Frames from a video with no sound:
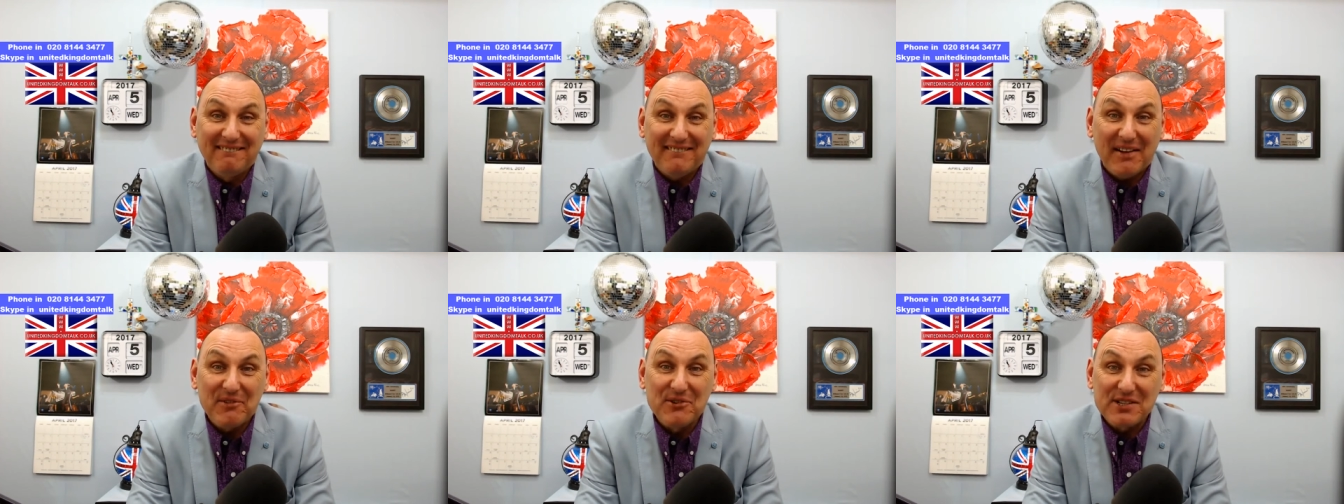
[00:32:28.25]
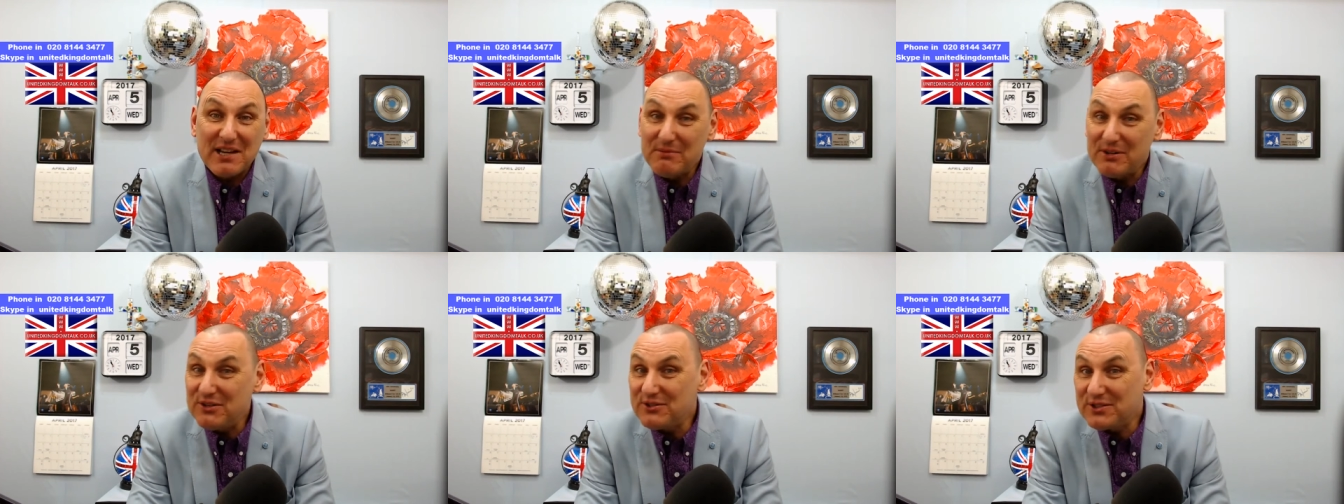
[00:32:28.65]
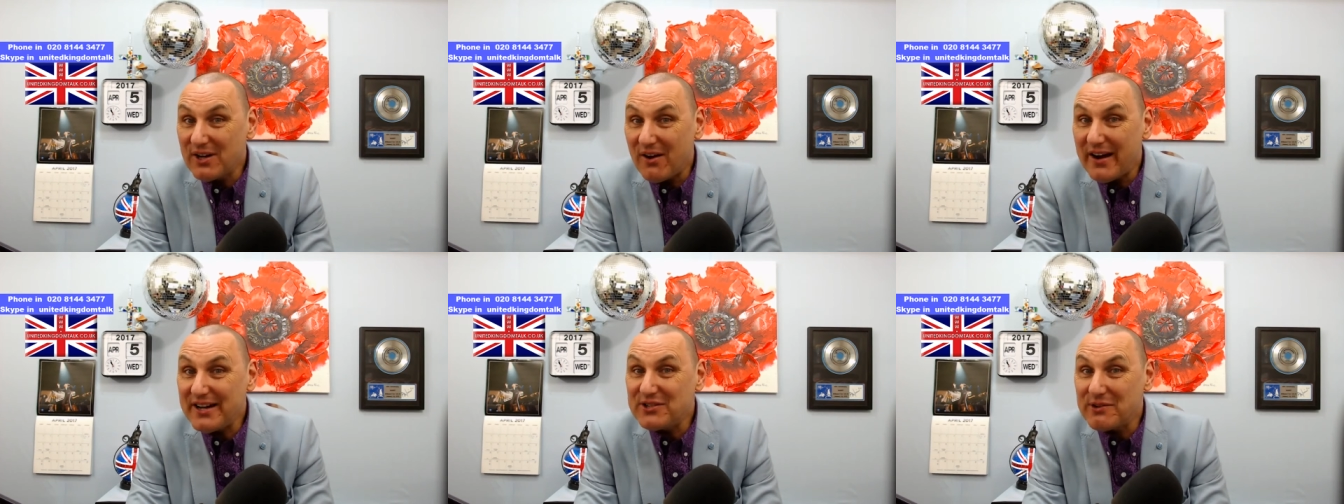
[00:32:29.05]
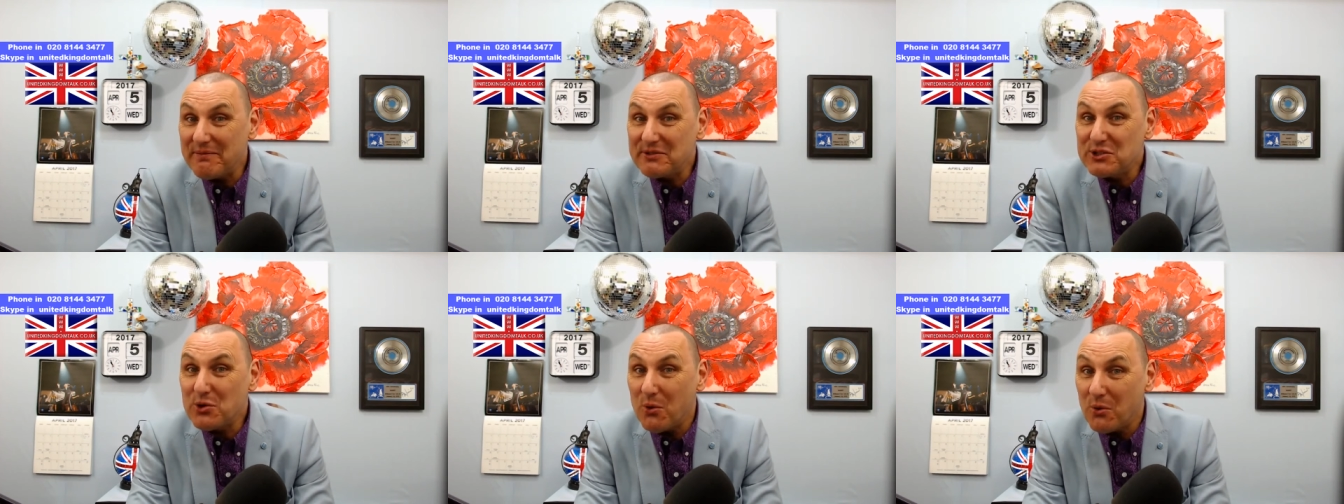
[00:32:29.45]
Are you someone who's died? Do you
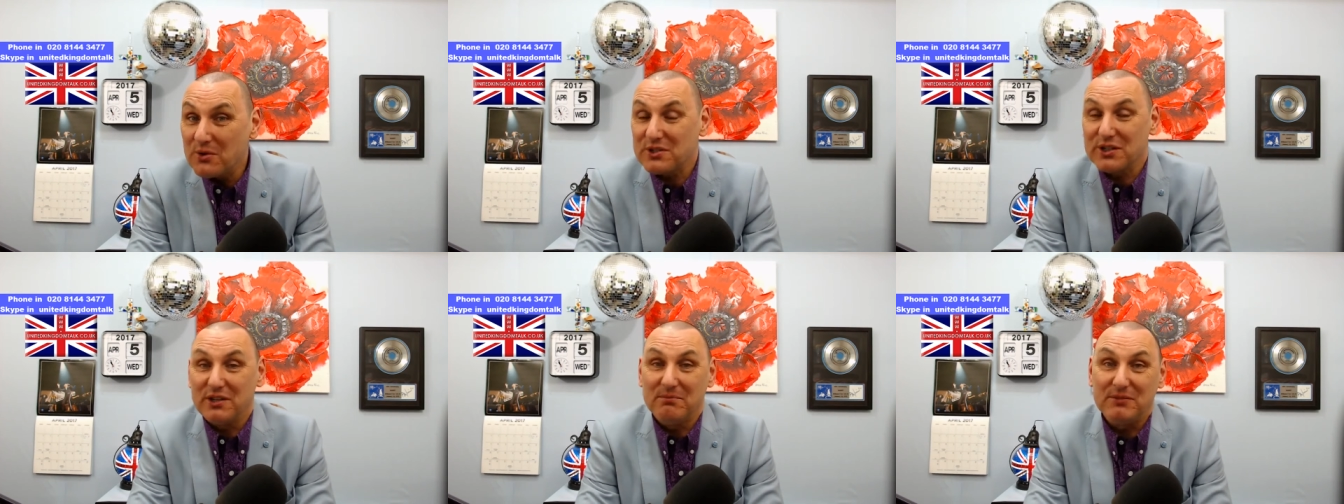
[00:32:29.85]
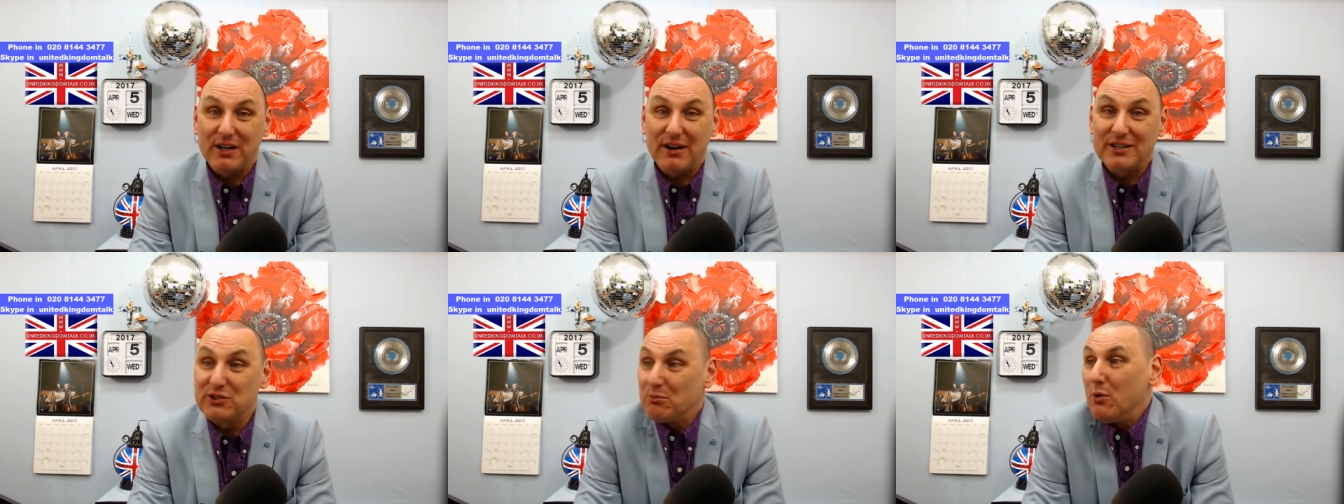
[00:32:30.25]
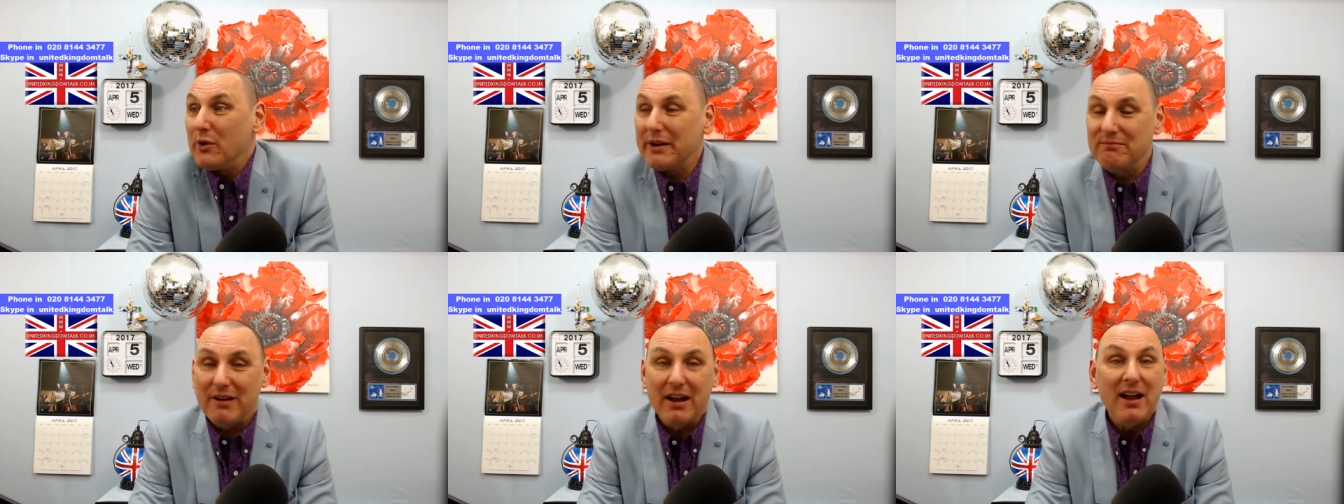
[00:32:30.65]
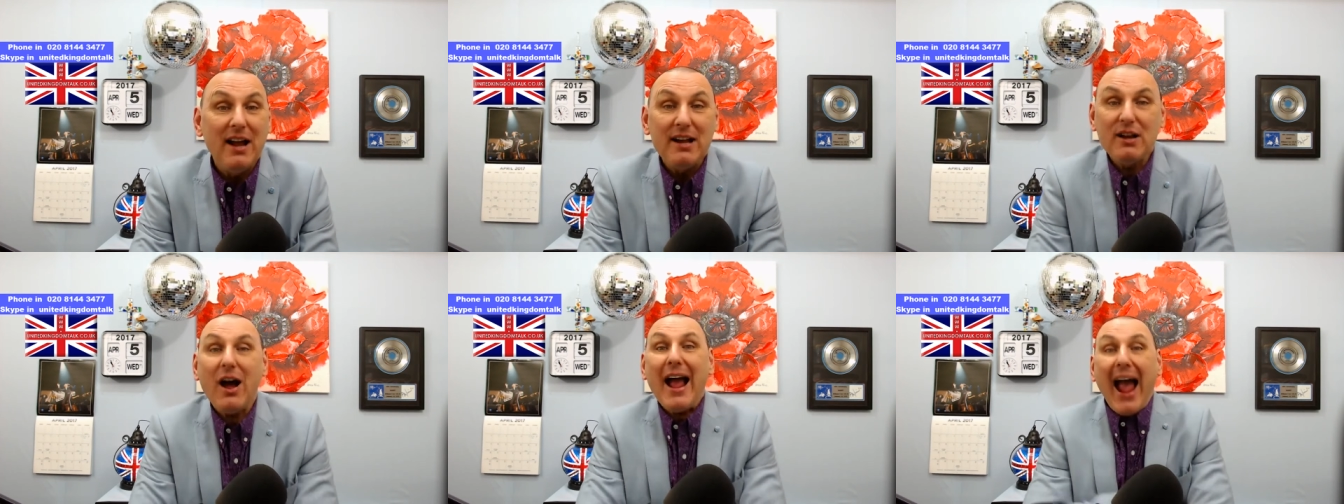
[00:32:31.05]
ever talk to them? You know, as you're walking around,
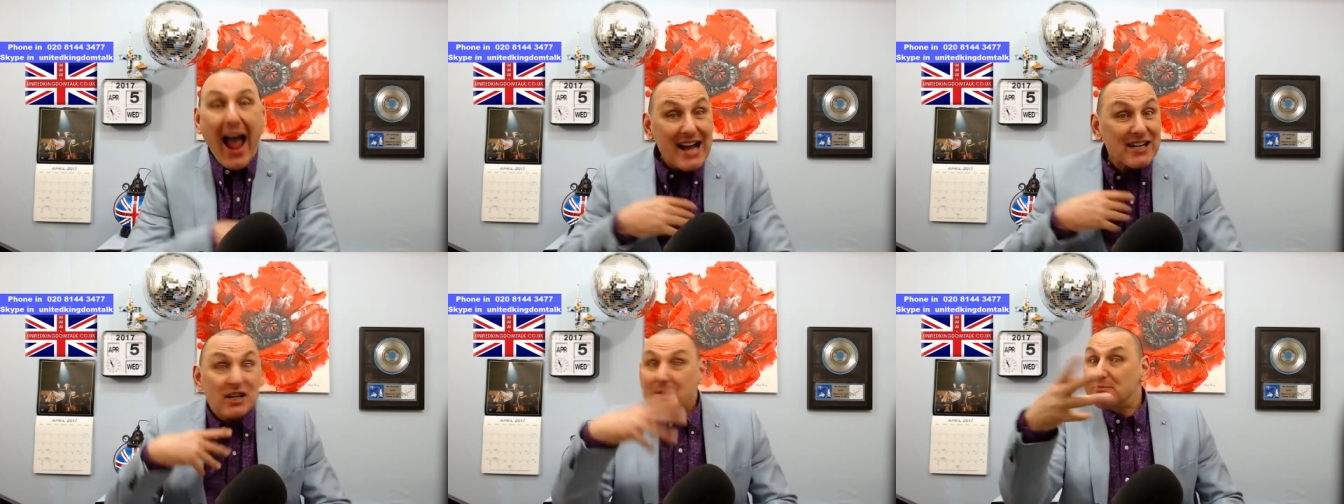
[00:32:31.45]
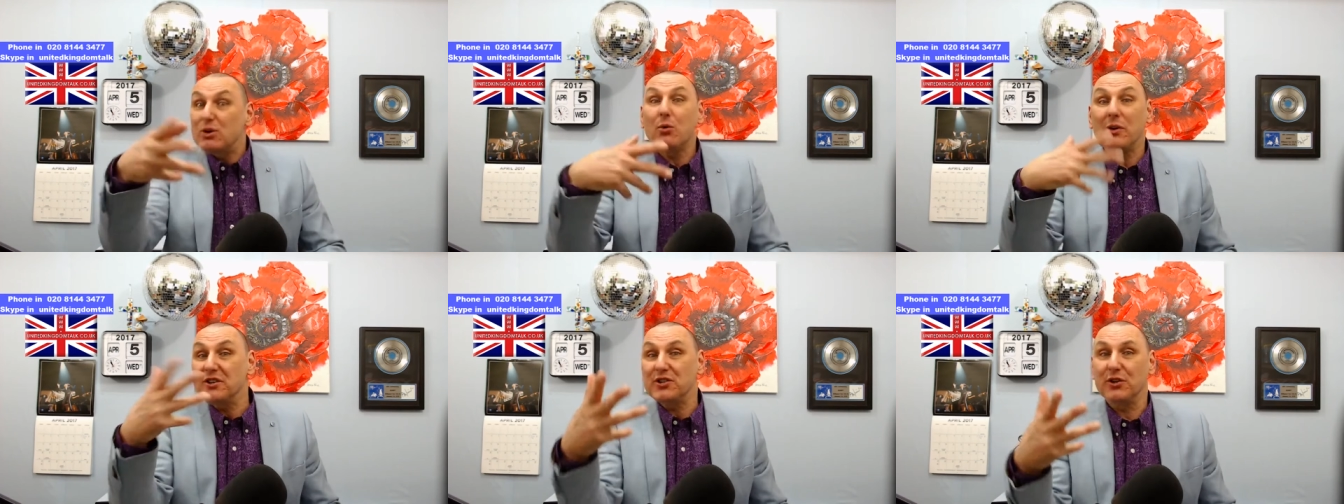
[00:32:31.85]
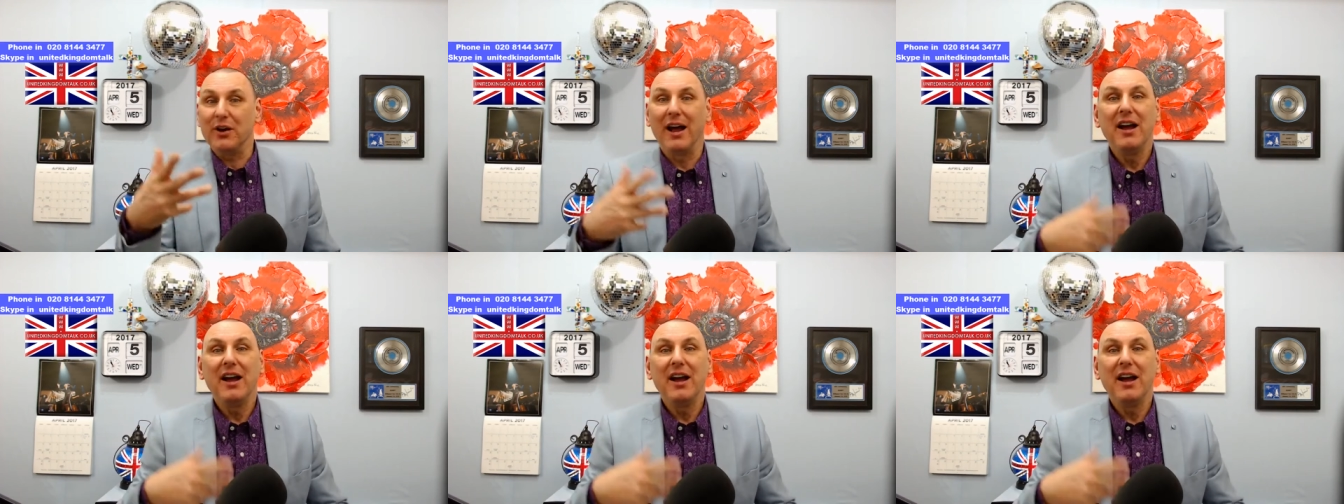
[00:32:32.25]
like as I'm talking to you, now.